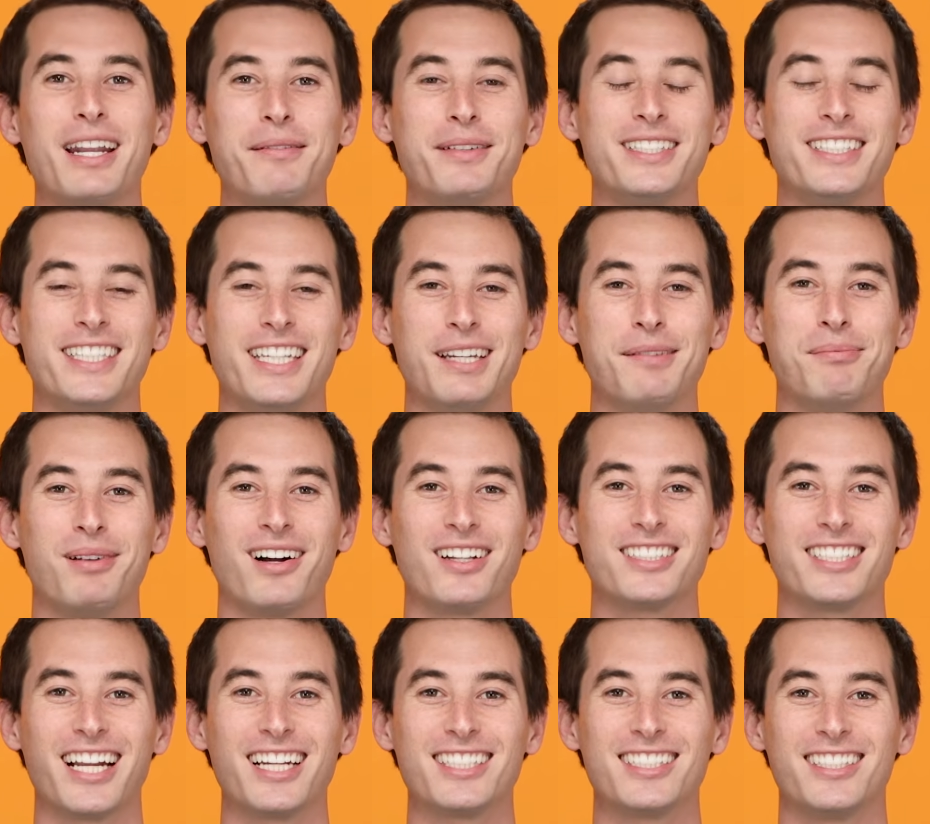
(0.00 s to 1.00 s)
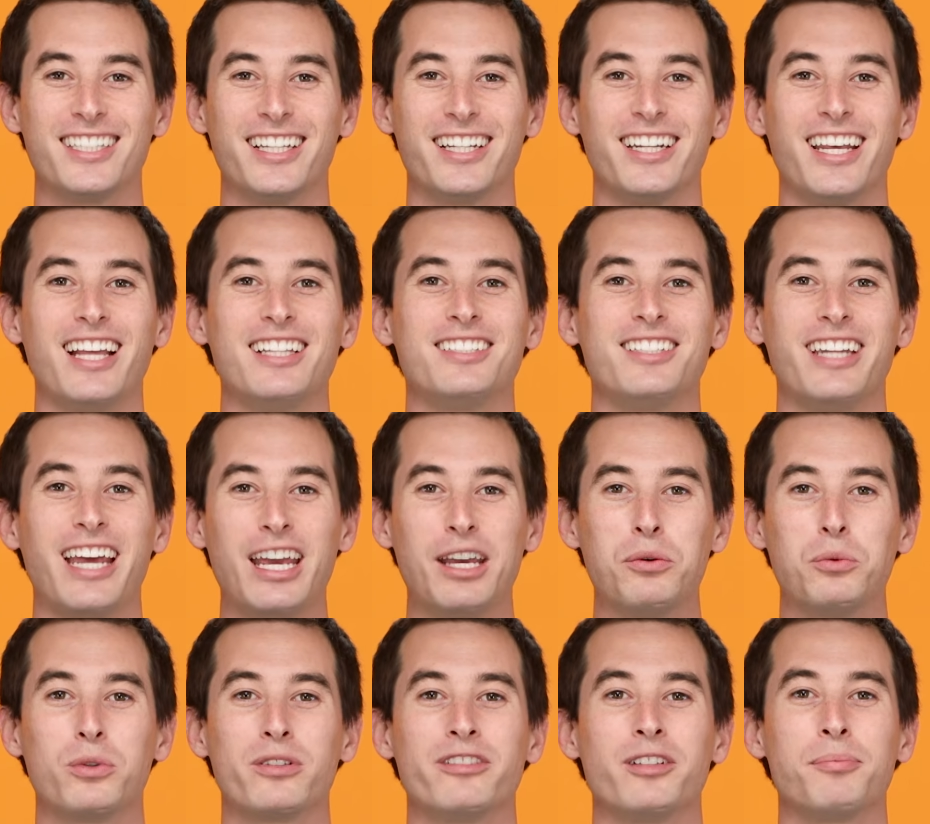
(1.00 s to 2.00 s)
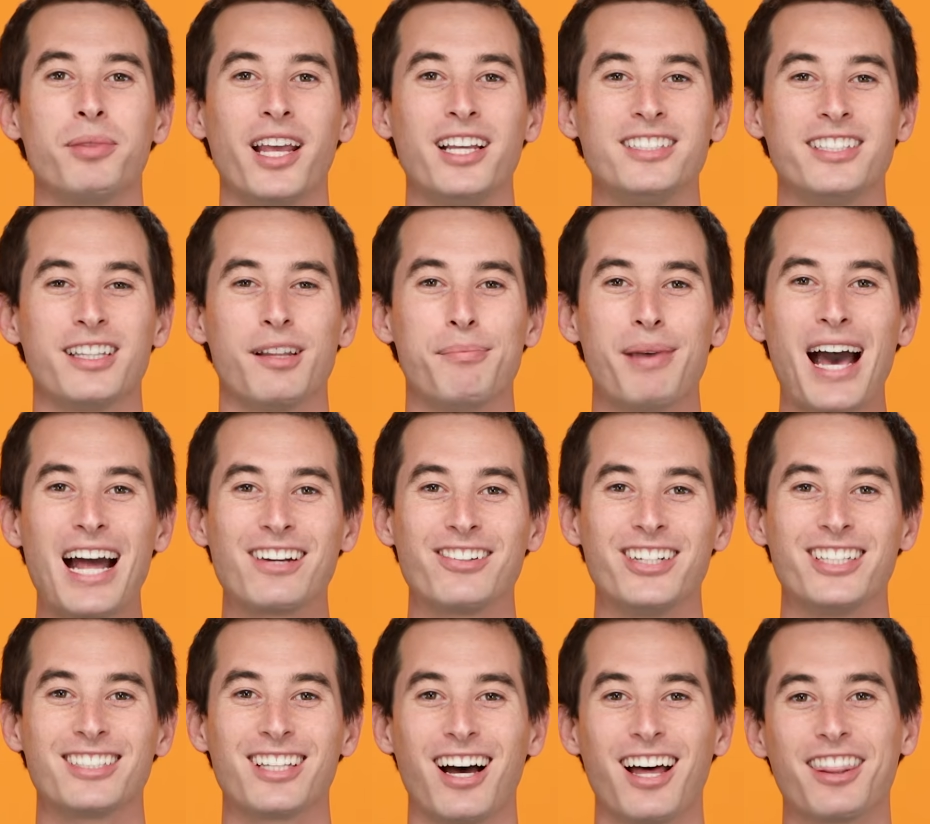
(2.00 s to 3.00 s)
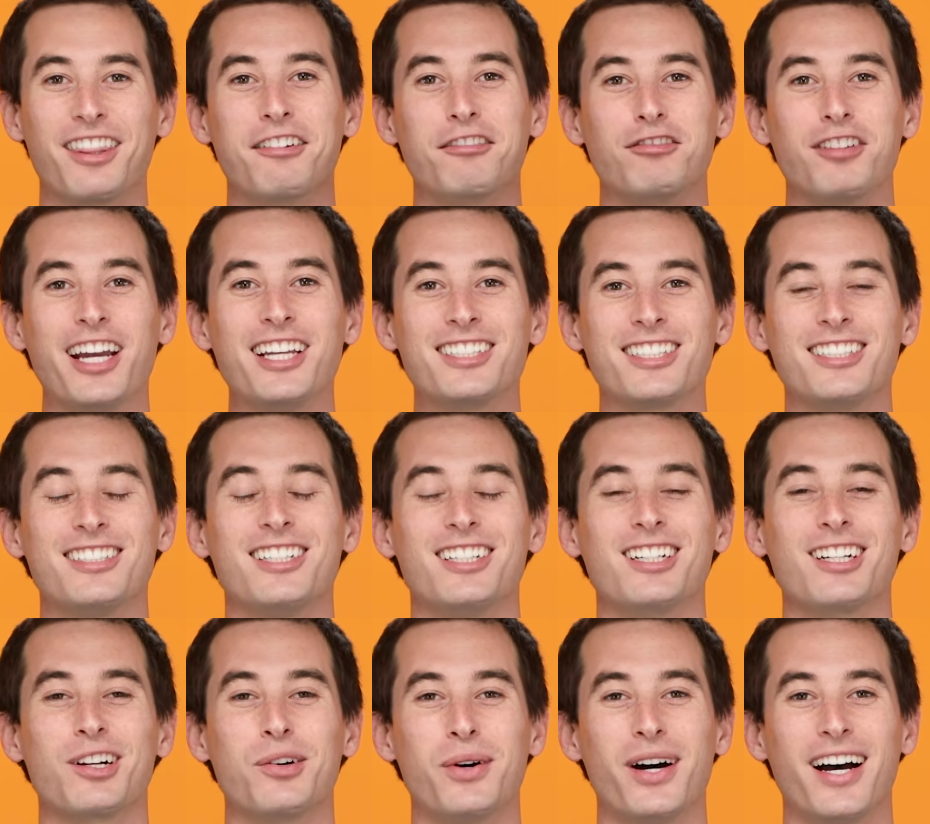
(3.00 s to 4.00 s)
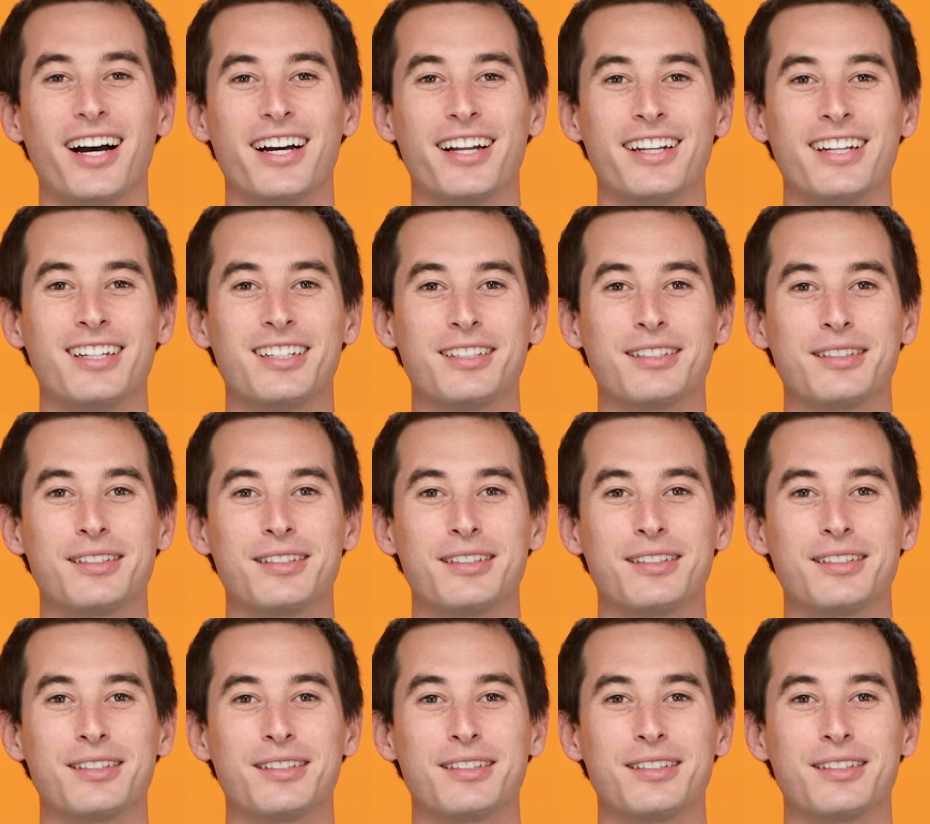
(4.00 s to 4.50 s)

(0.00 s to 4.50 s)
name is Dean Paul Denniston, and today we're replacing the batteries on the Razor Dirt Quad.